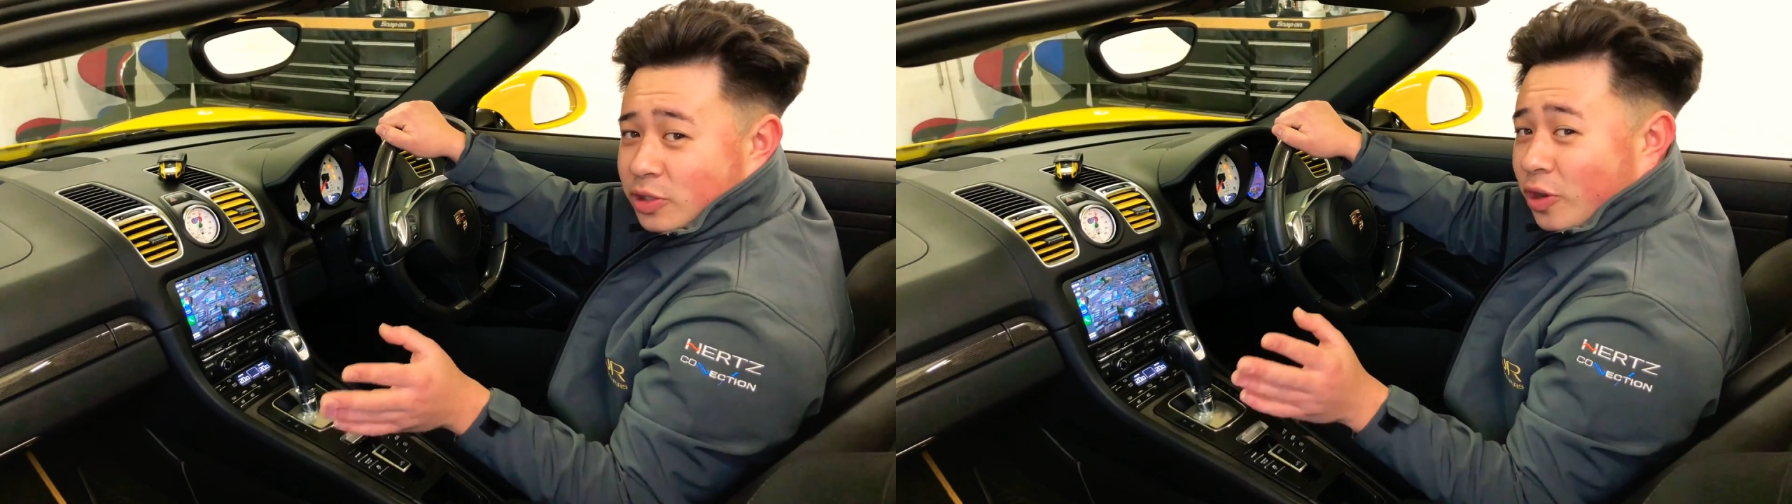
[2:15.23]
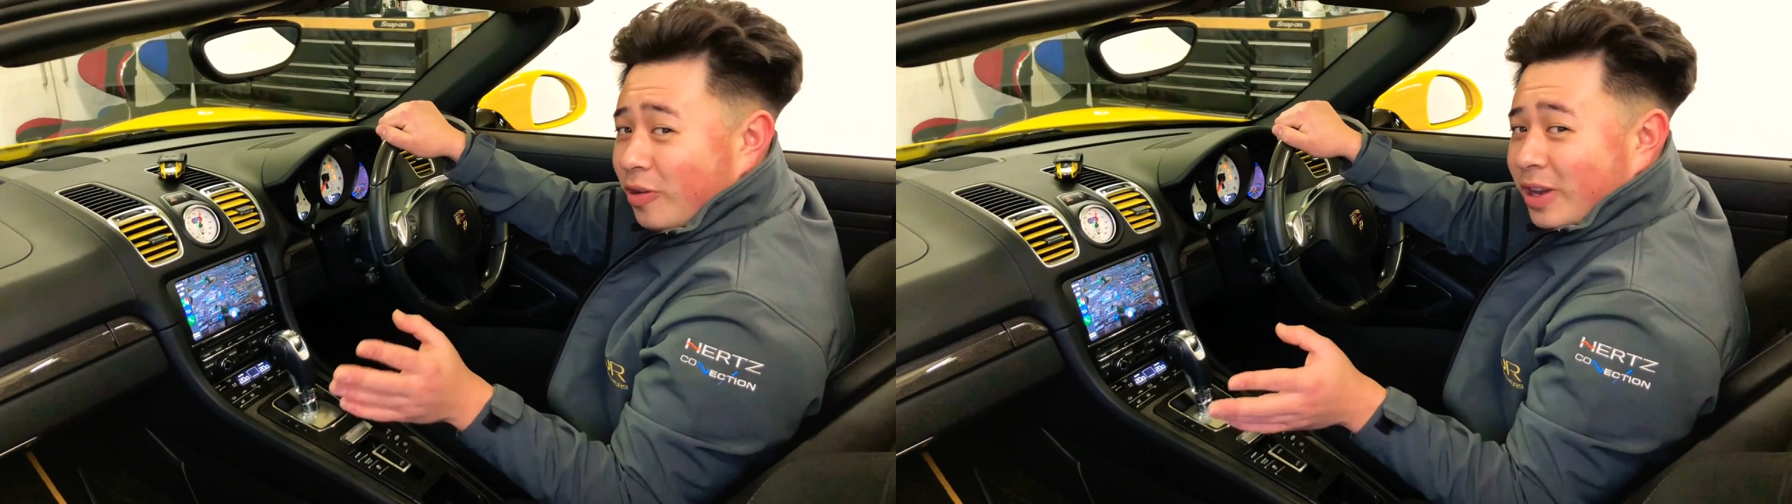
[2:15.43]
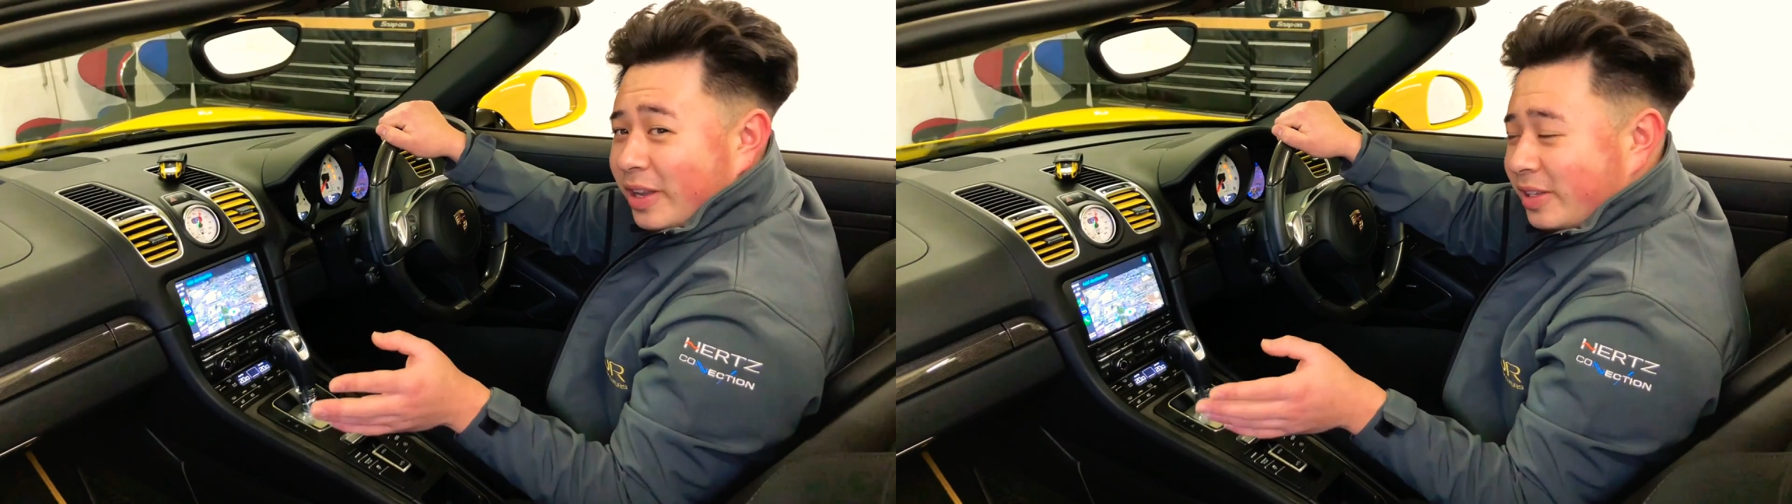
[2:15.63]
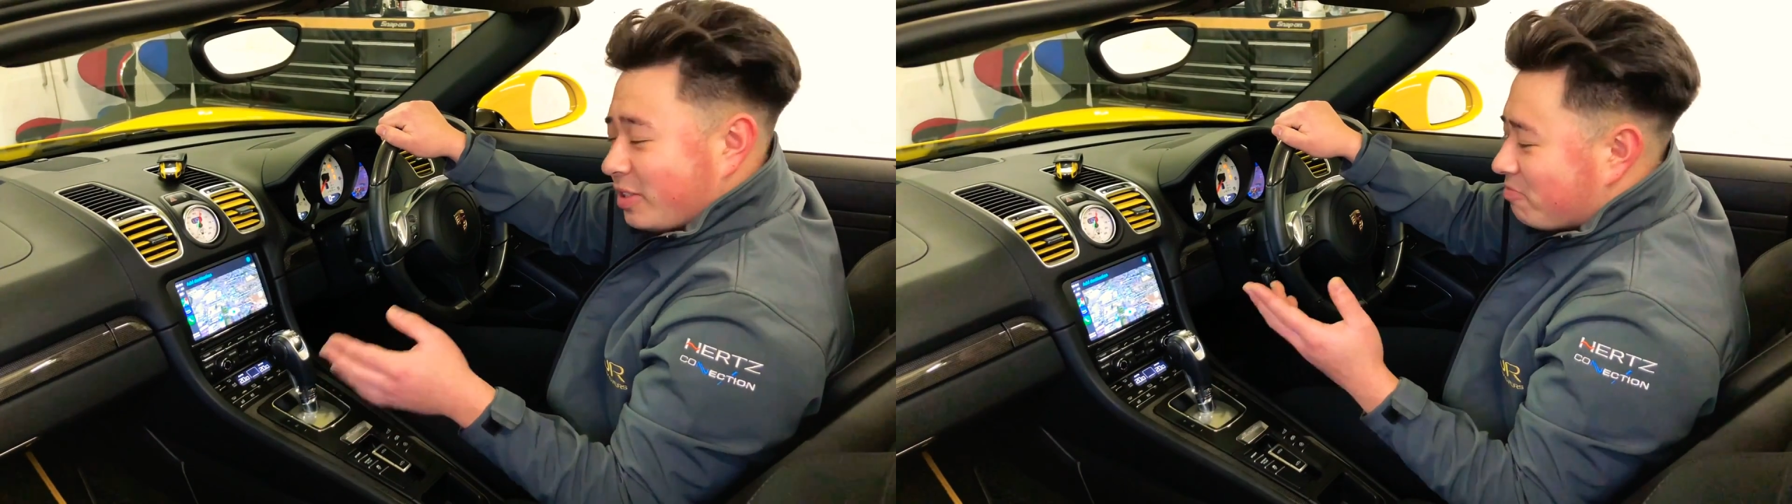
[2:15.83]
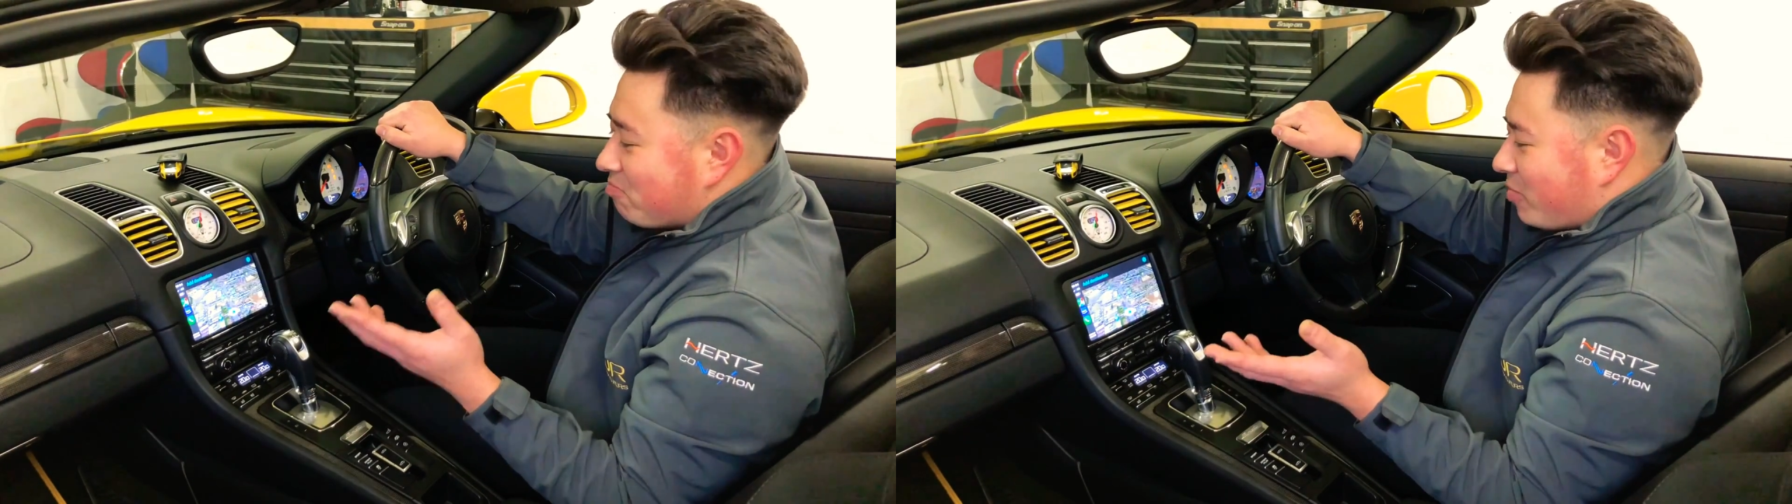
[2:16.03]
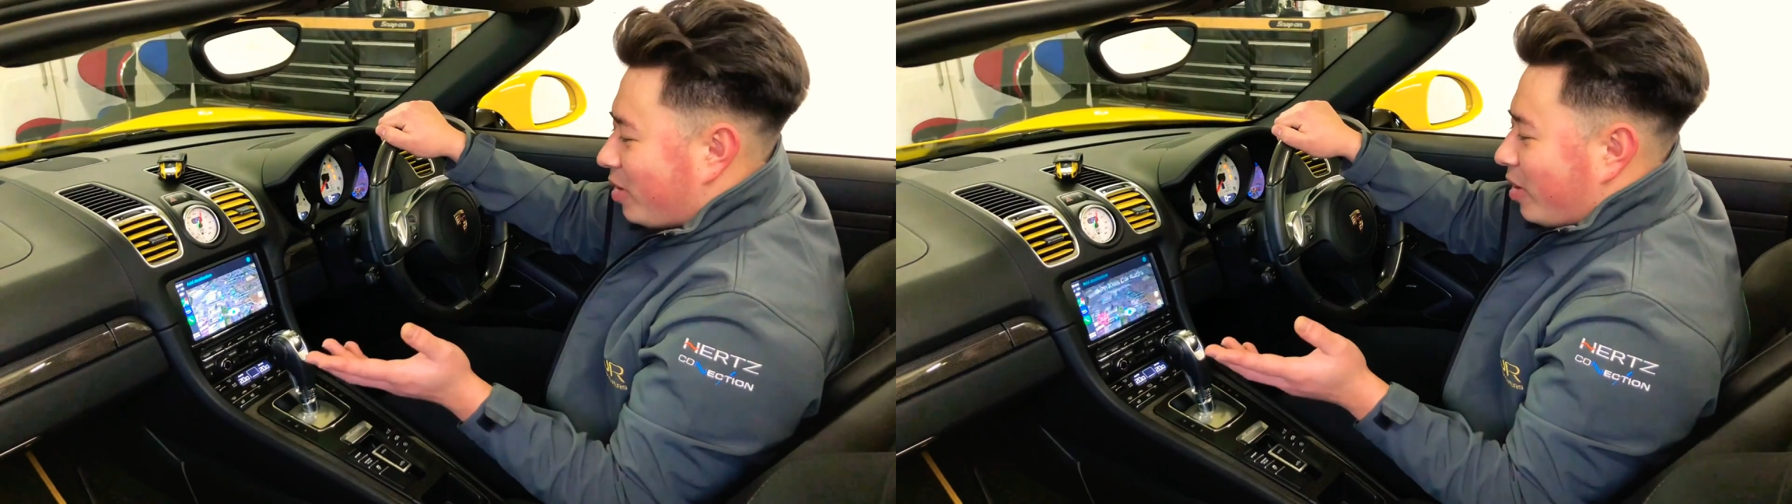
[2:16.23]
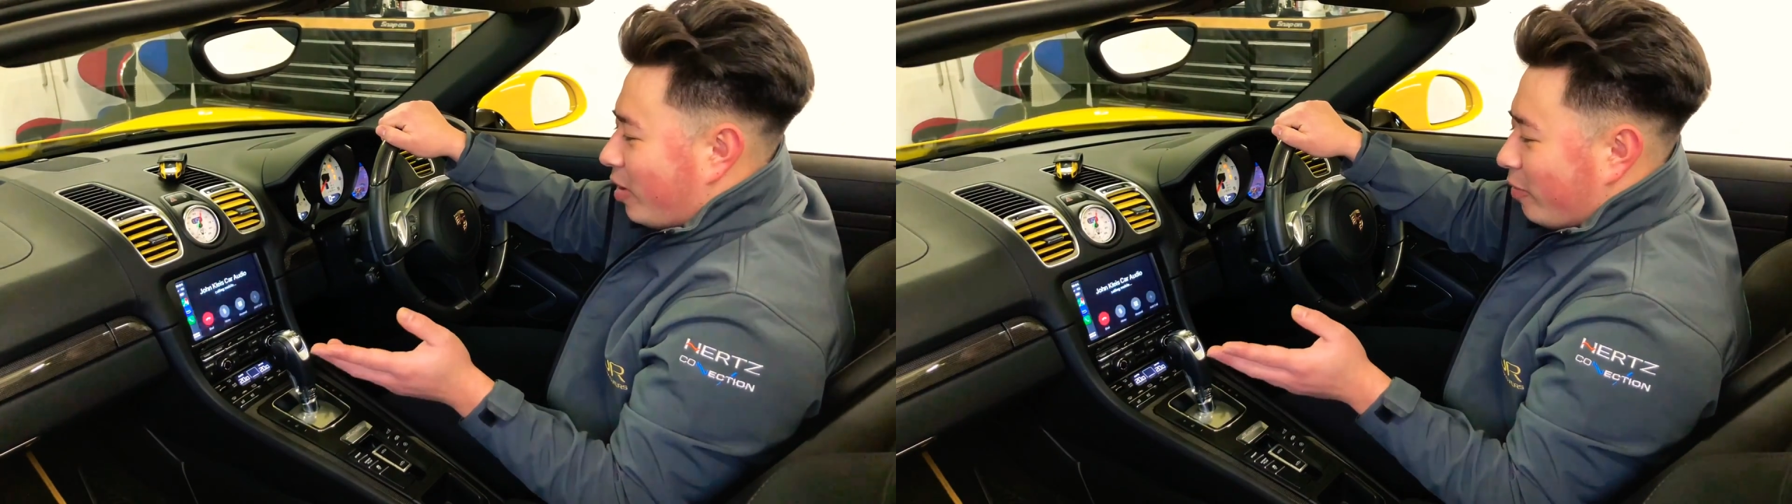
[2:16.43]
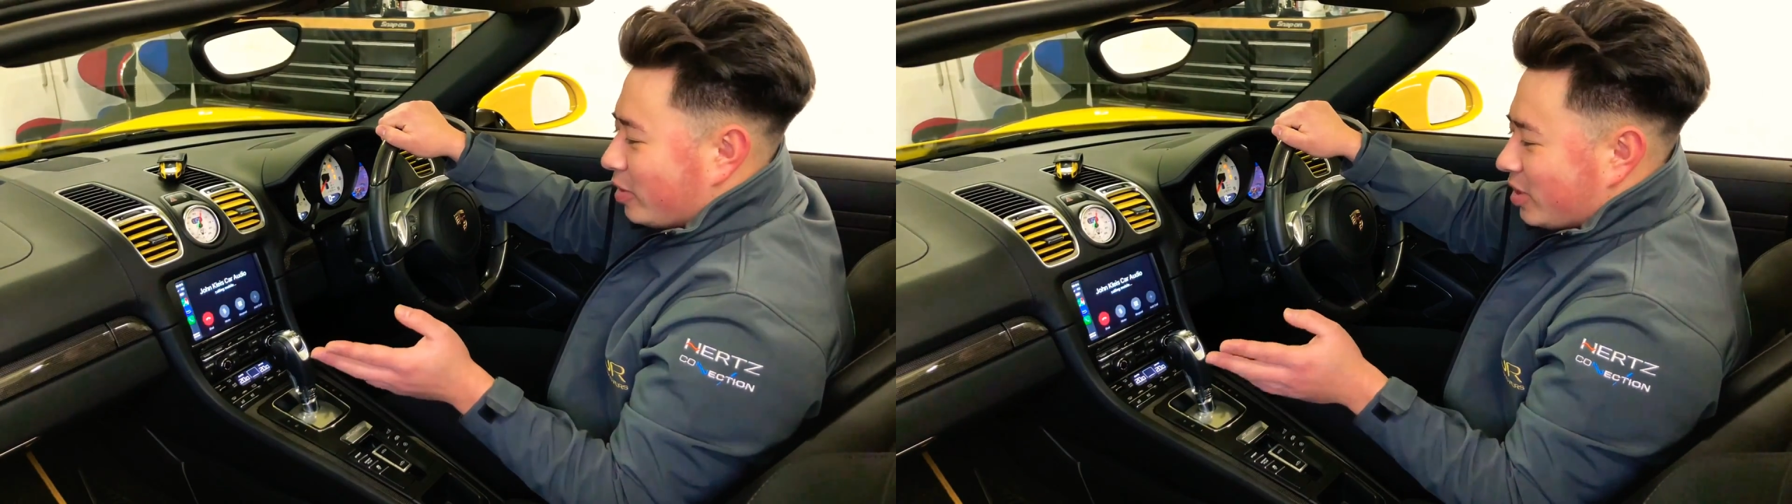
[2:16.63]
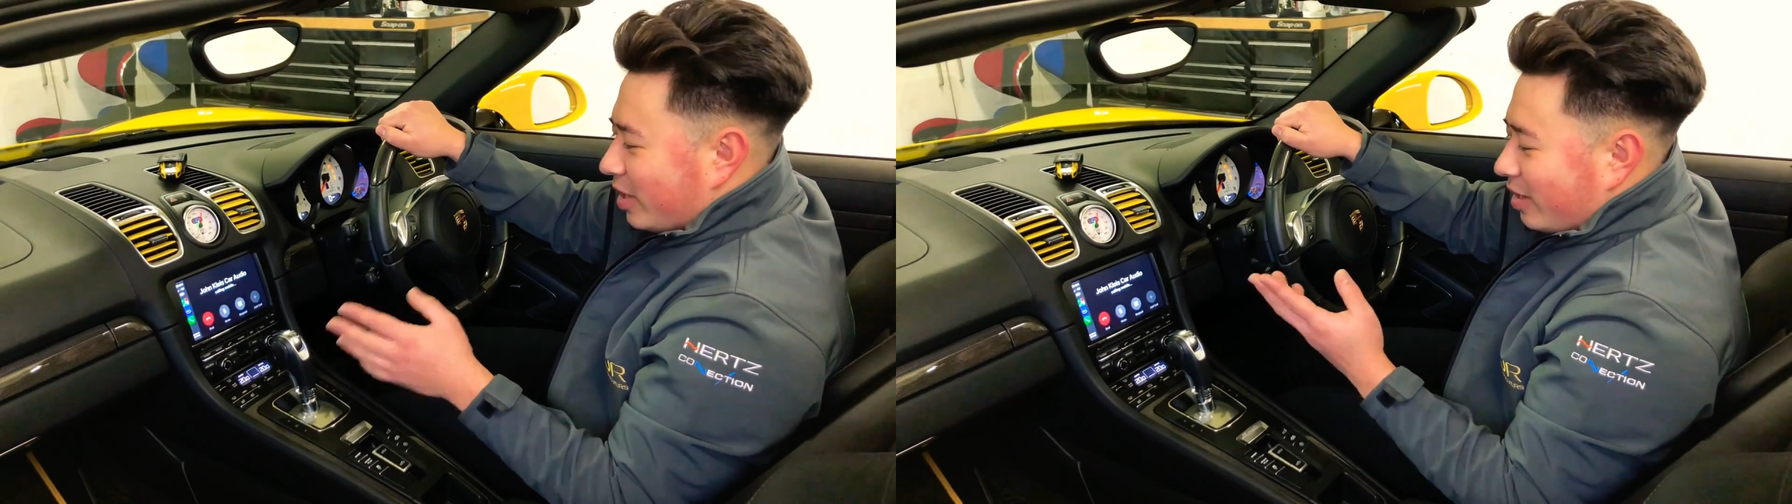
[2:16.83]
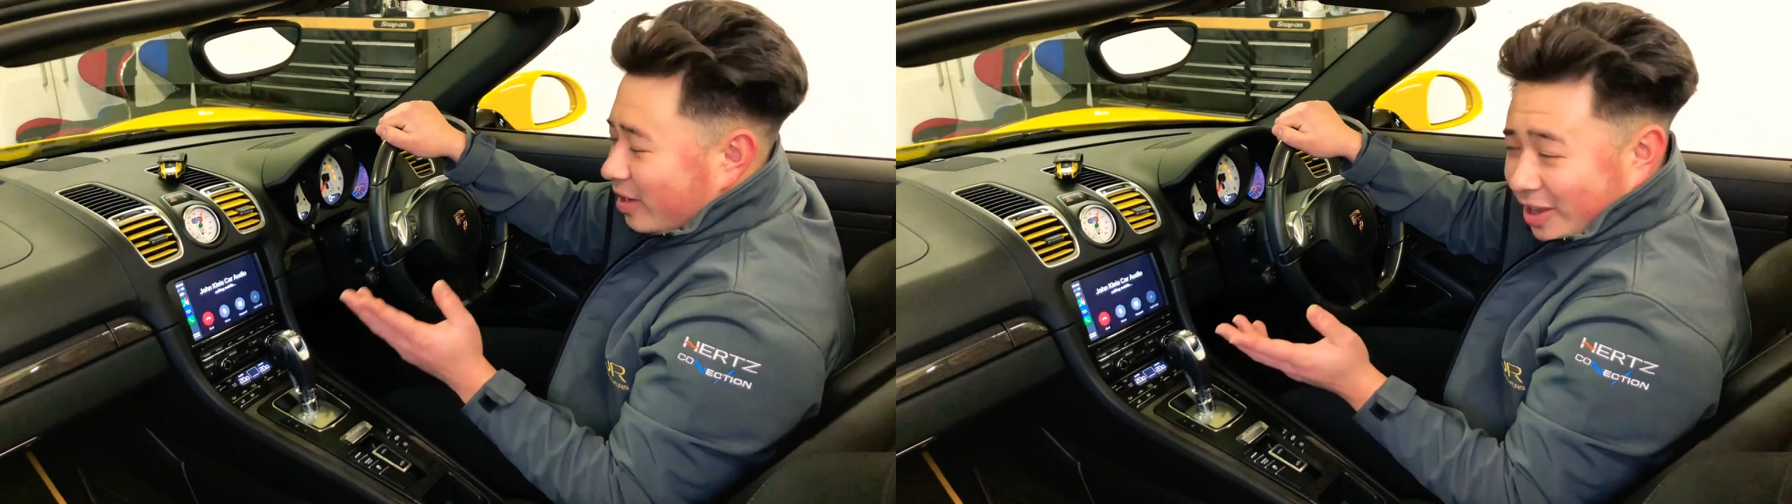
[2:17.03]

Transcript: John Cleese. Obviously,